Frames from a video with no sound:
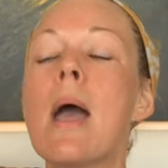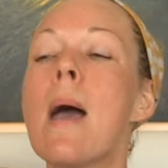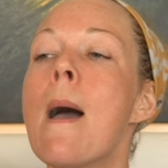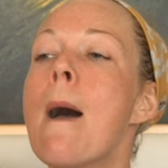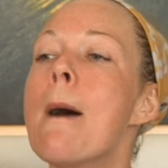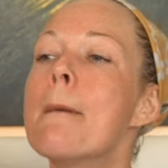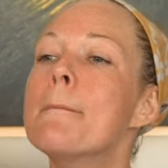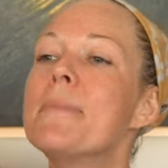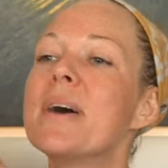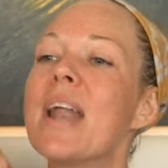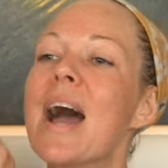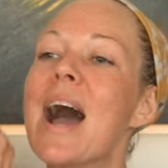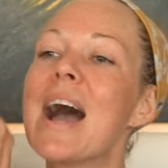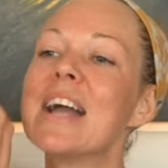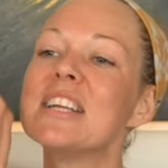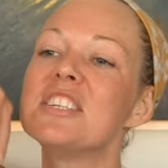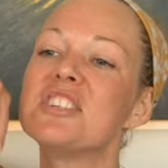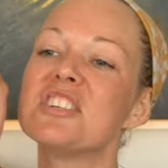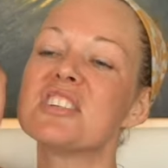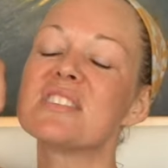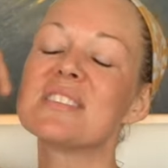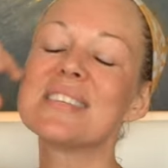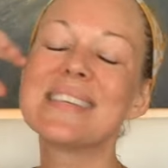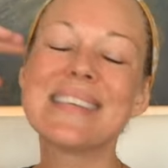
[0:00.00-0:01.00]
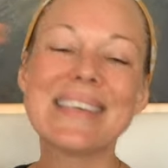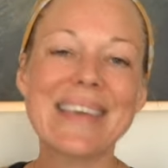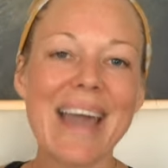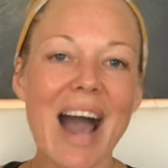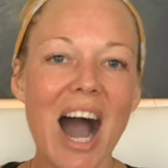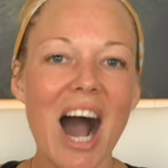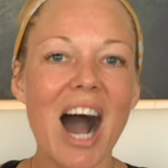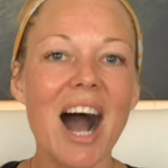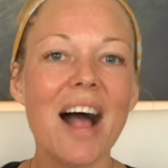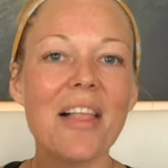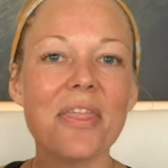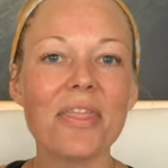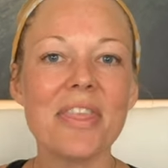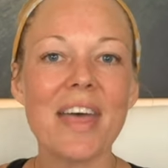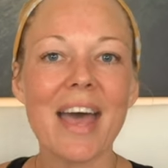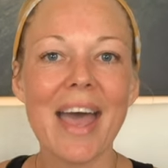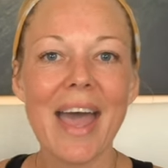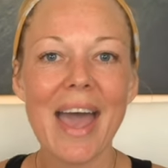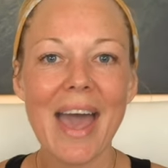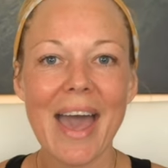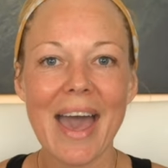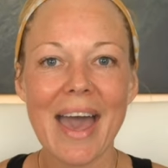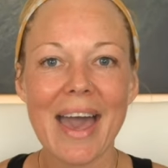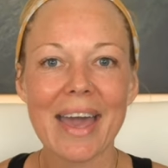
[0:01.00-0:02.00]
But I just got the
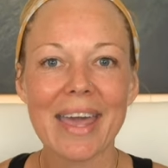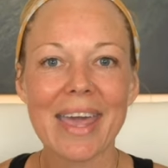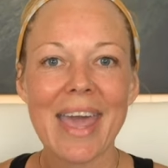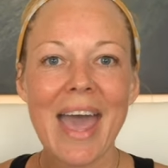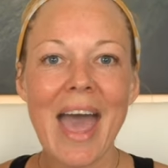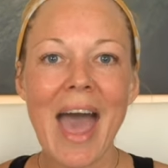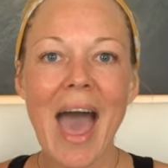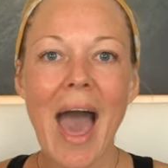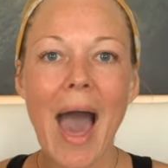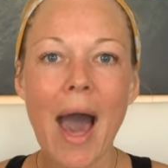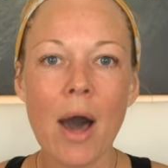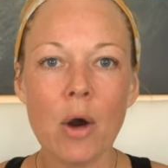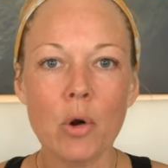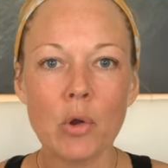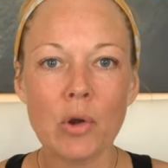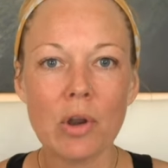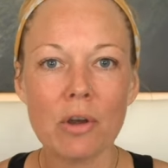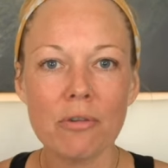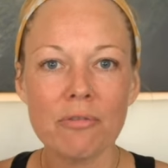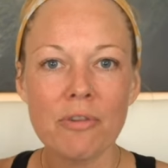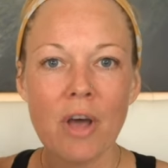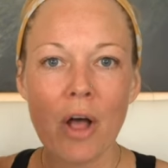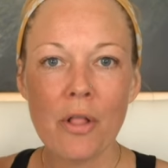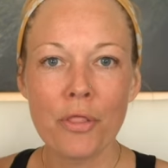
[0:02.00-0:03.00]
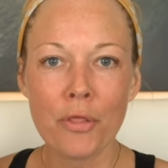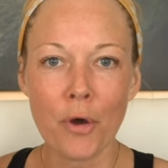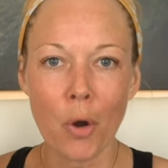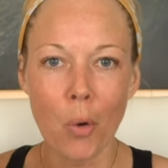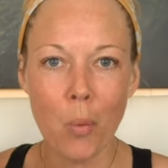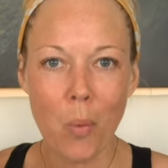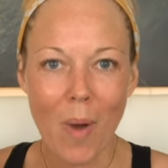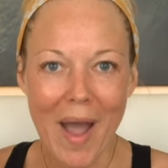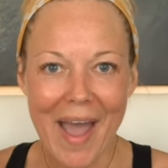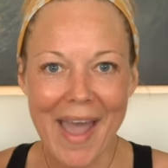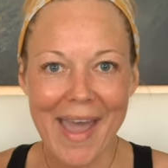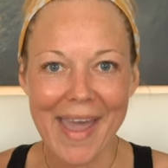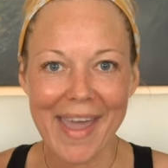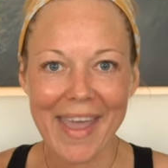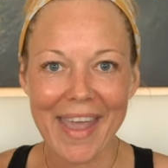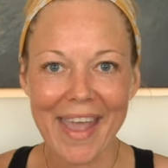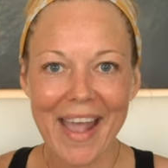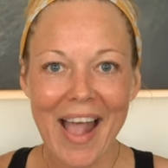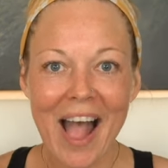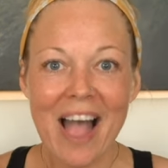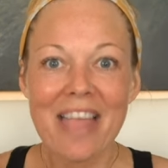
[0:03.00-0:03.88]
heck out of the way.